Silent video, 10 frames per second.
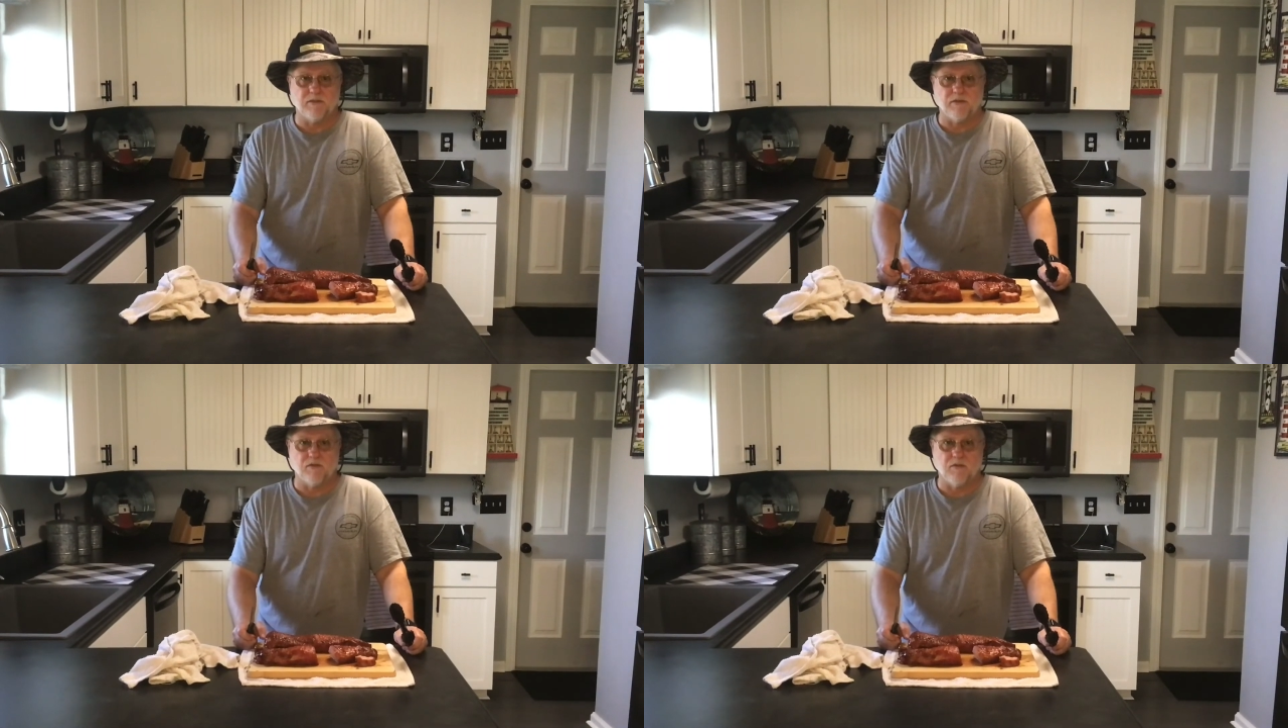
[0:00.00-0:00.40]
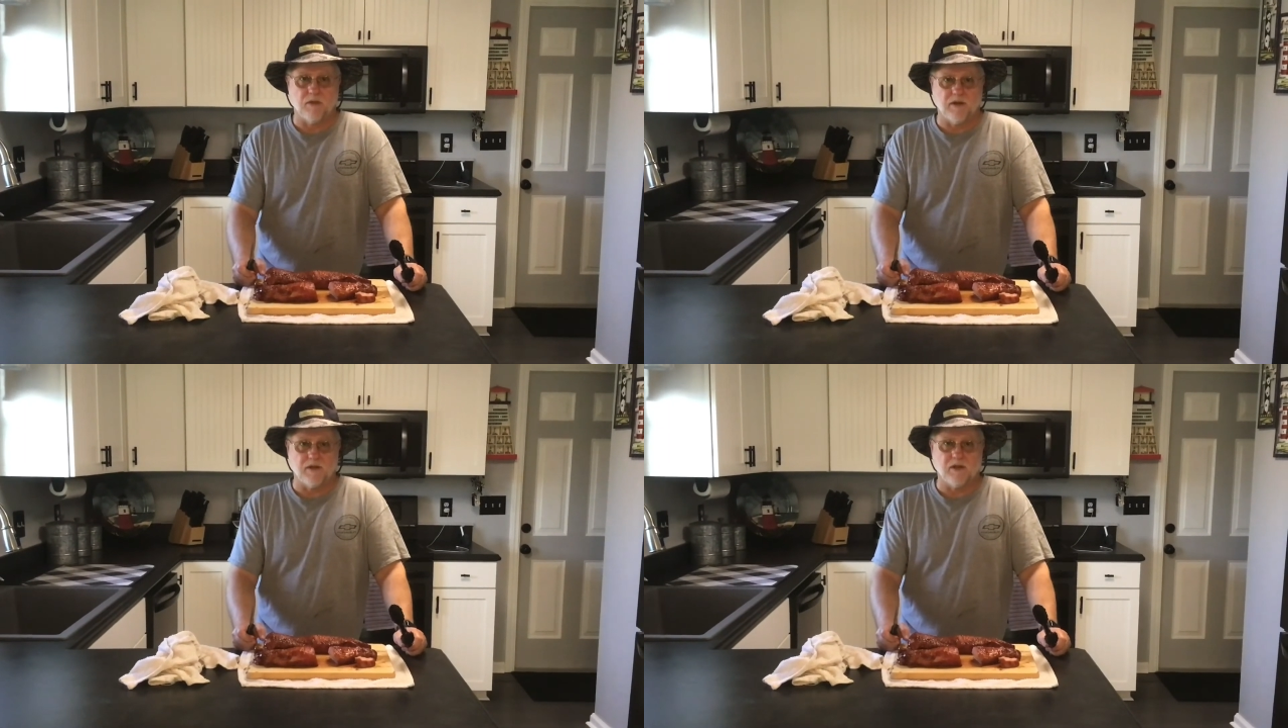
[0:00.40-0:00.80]
threw them
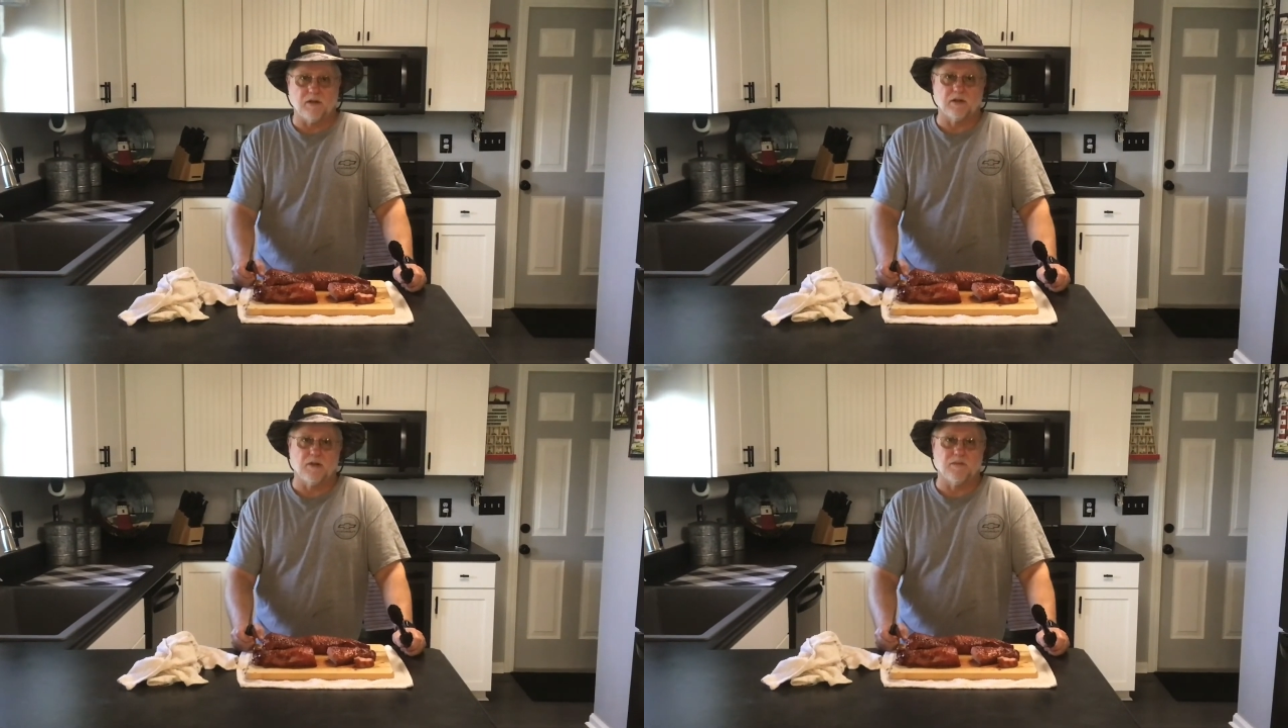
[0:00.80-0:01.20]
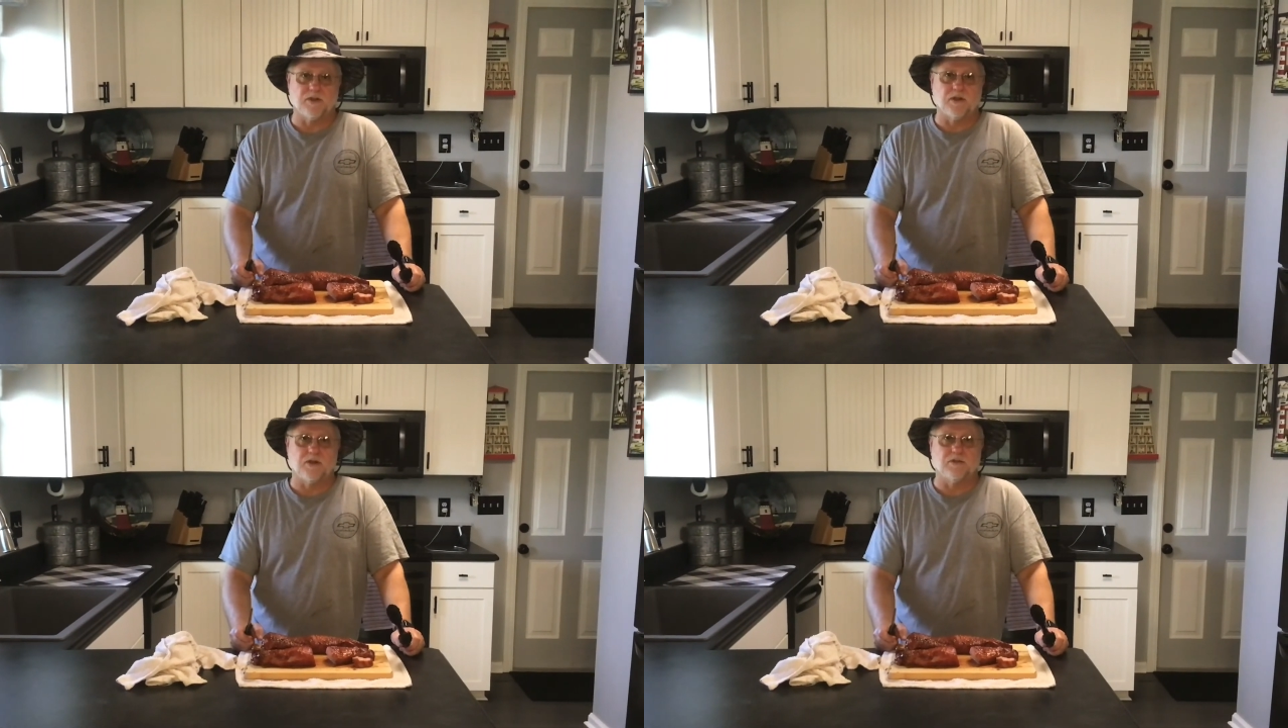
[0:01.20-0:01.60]
on the Oklahoma
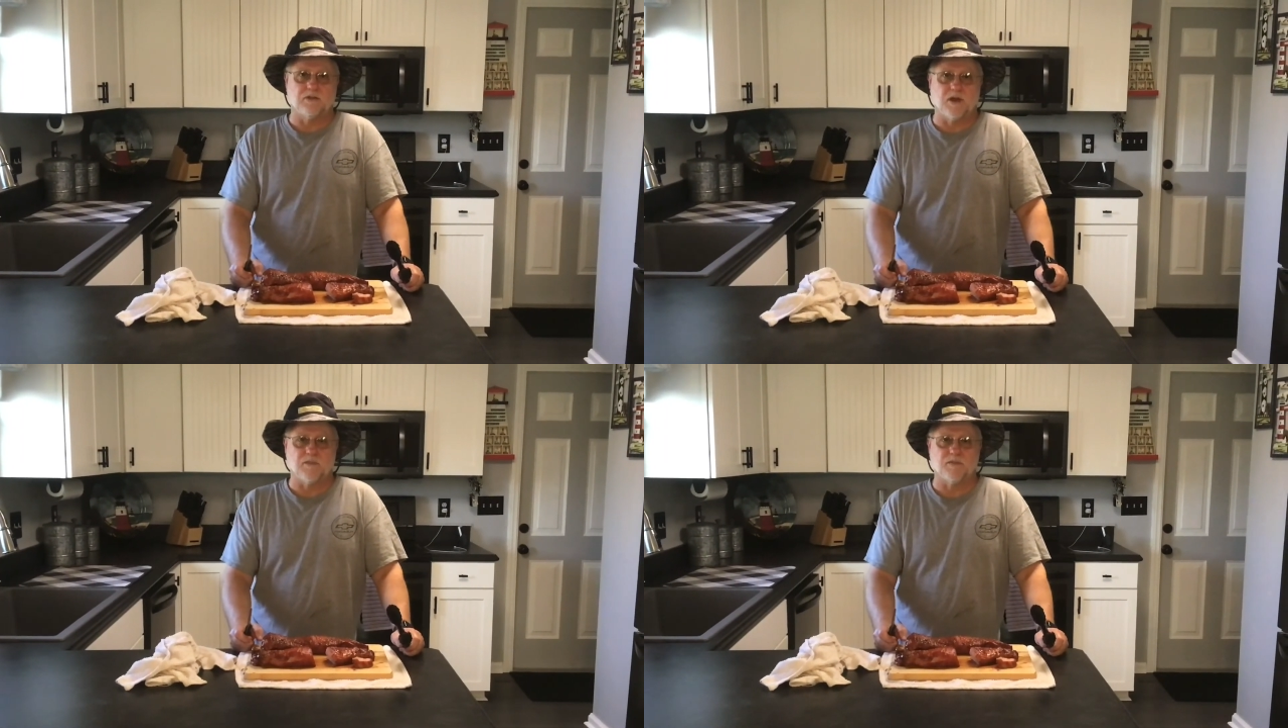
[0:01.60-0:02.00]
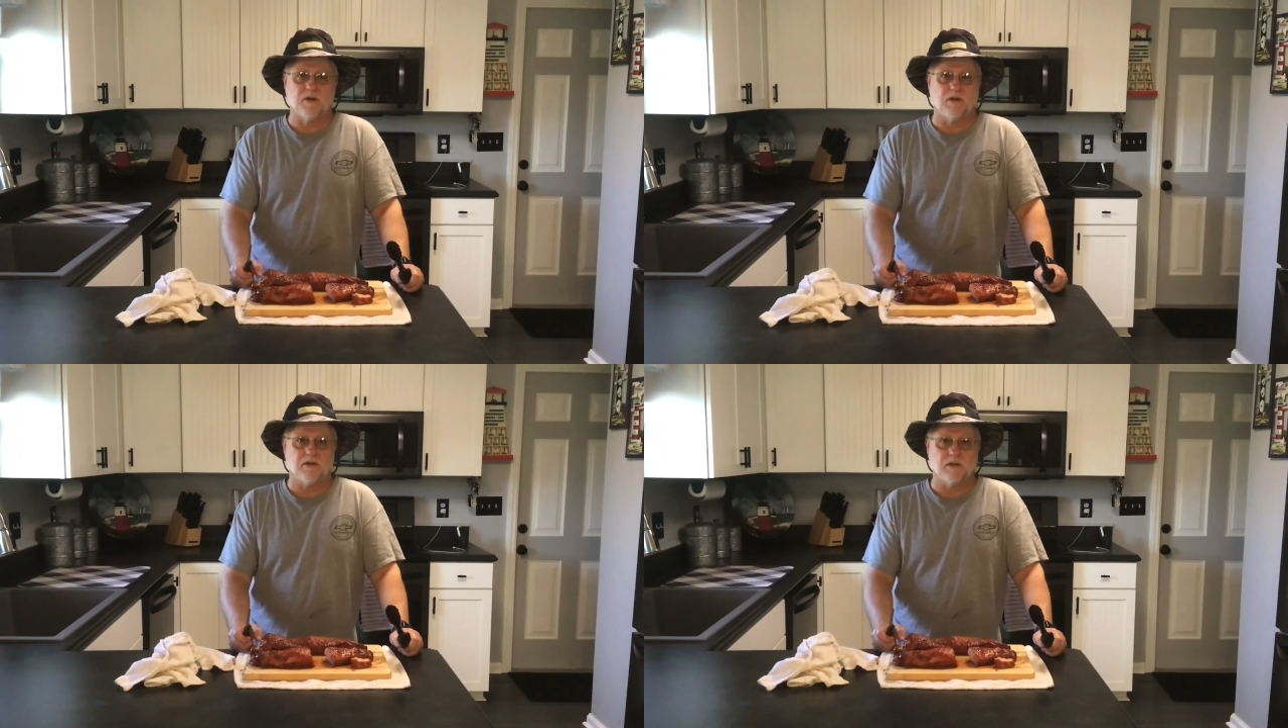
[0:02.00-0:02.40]
Joe's drum
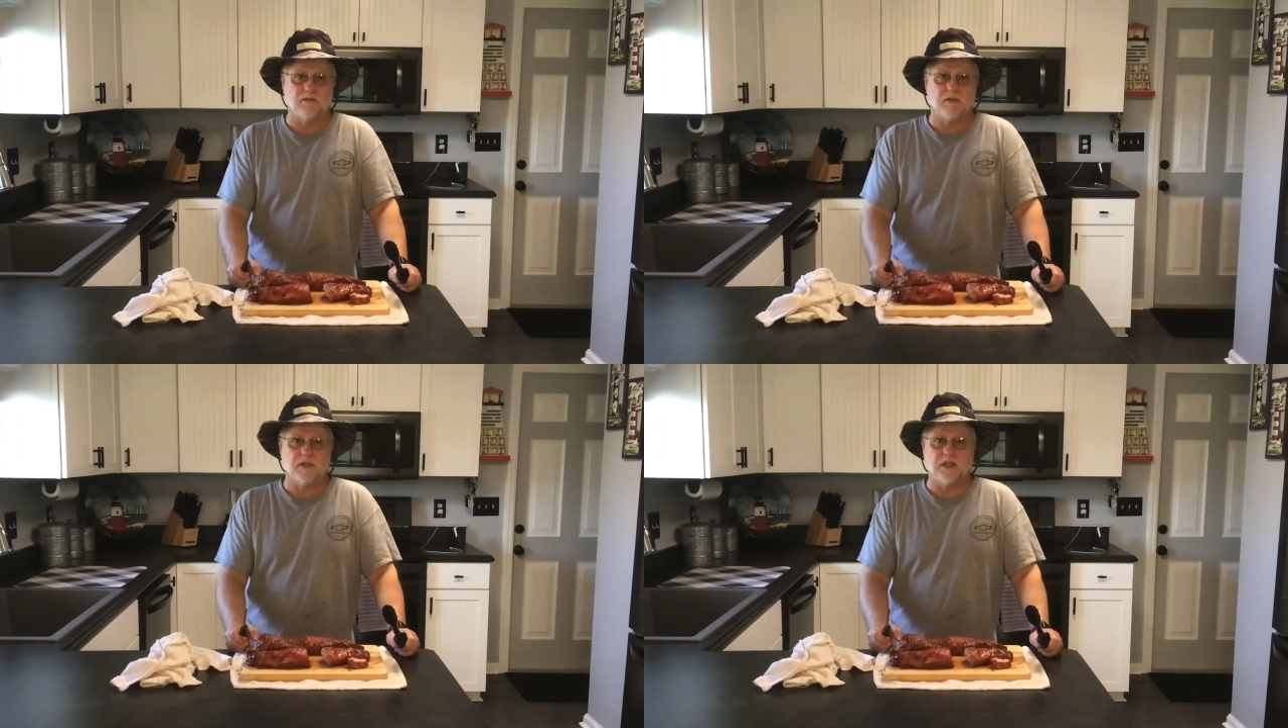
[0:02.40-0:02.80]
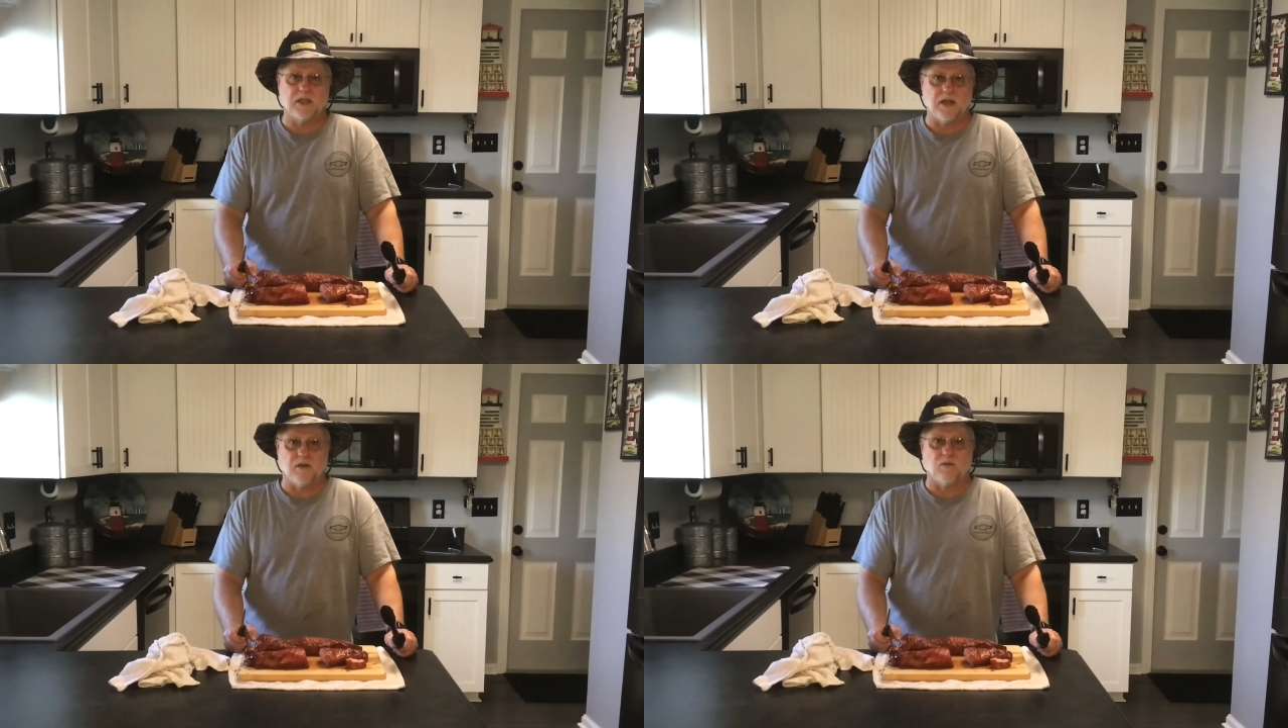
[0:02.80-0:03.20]
smoker using